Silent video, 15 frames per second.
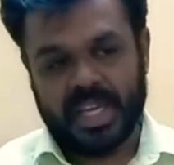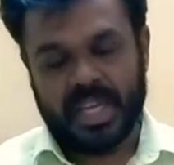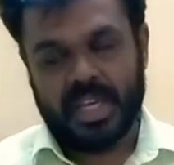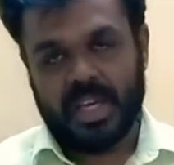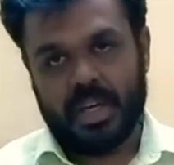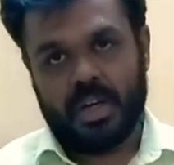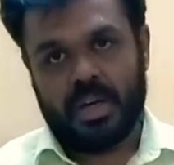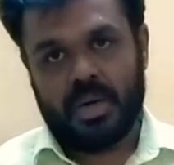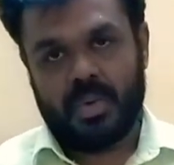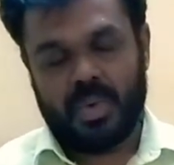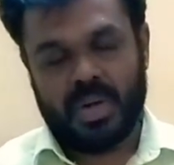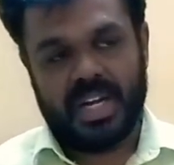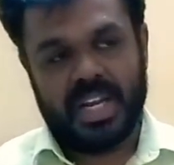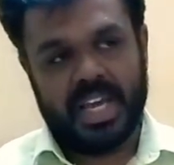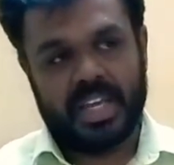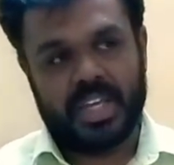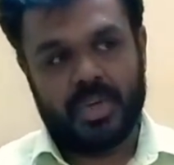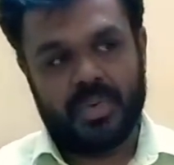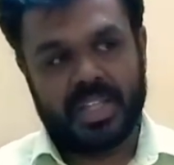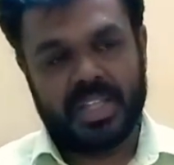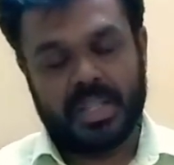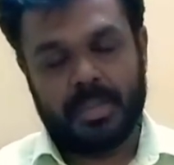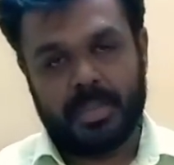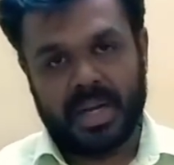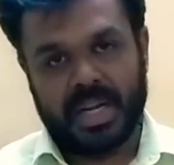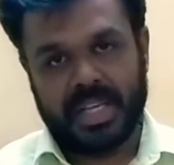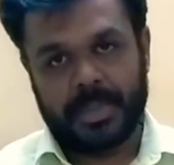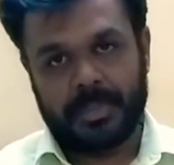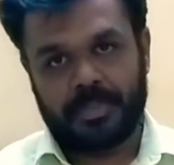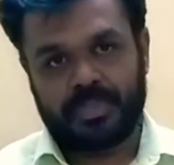Okay, only I given the
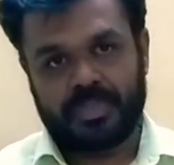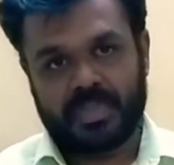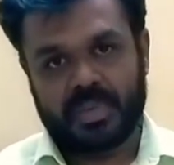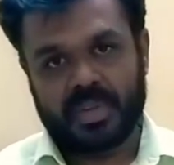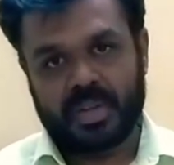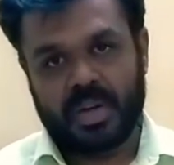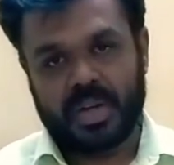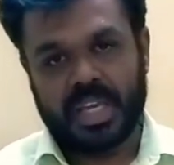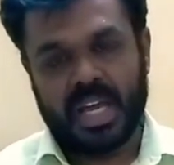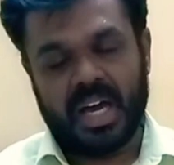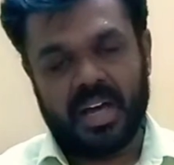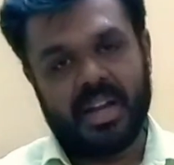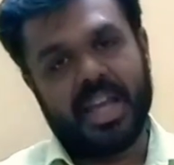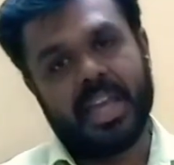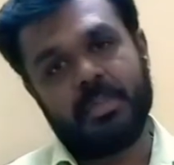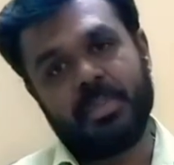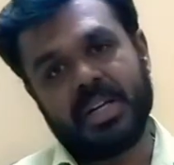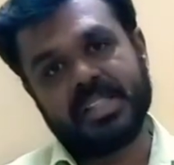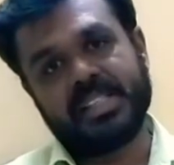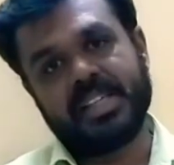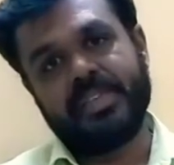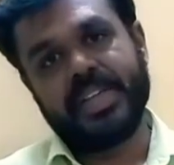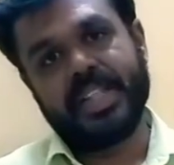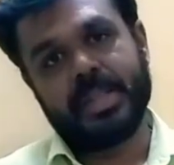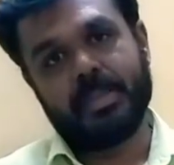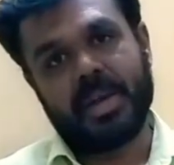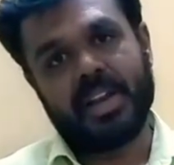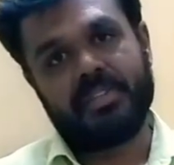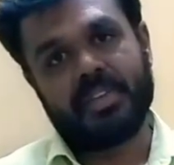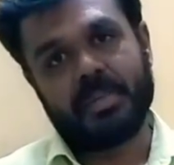money. Okay, or I am
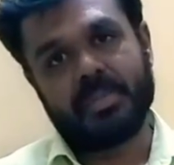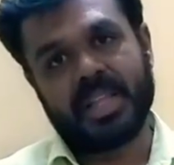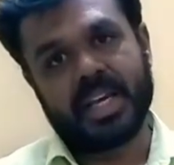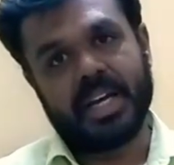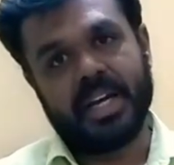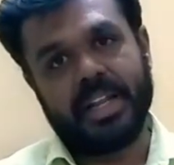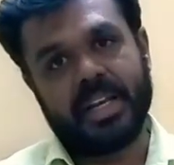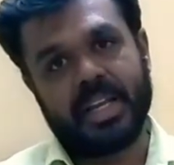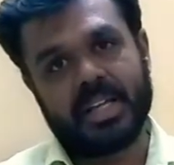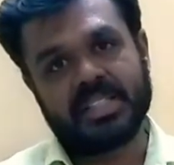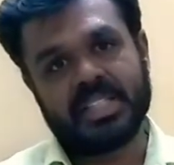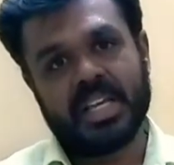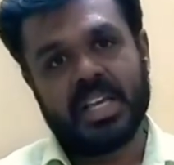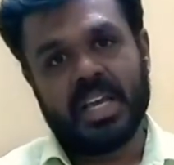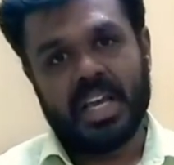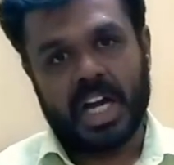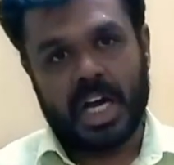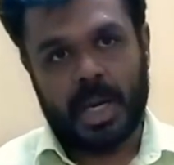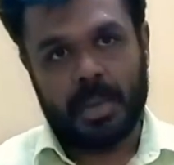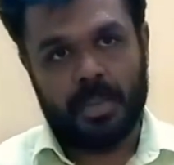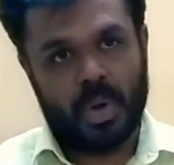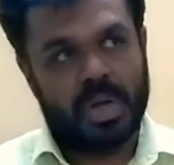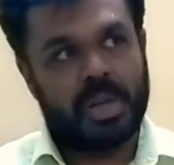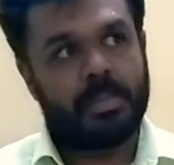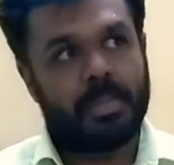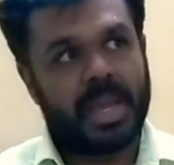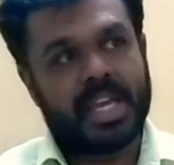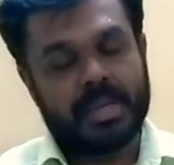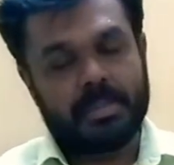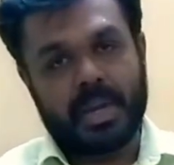receiving the money from the creditors. I am
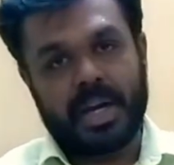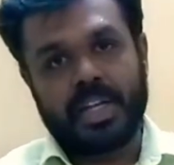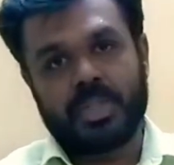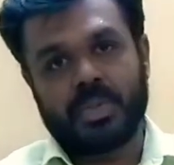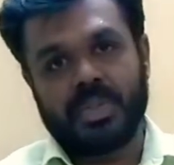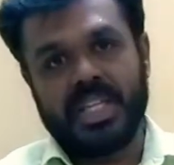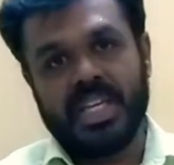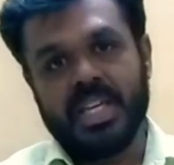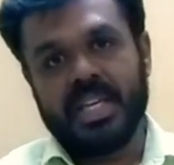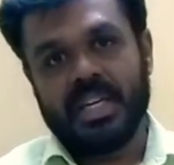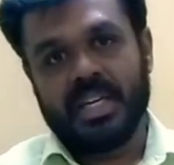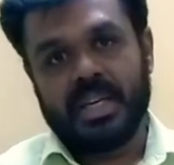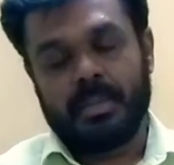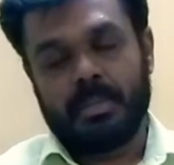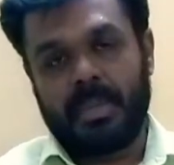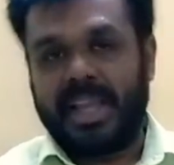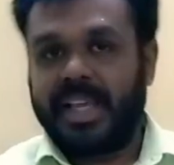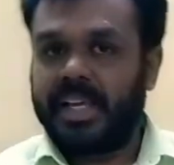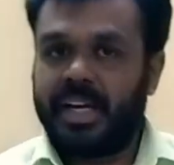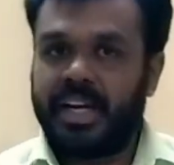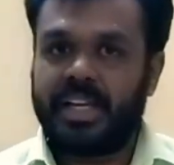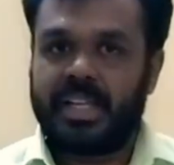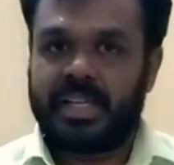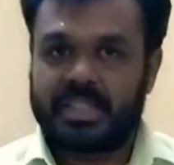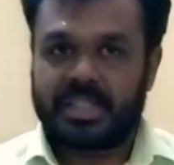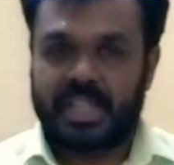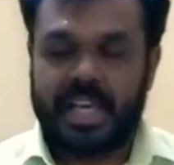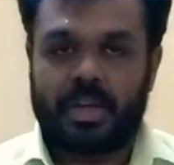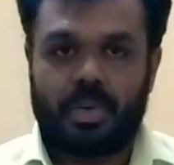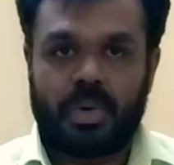only paying money to my creditors.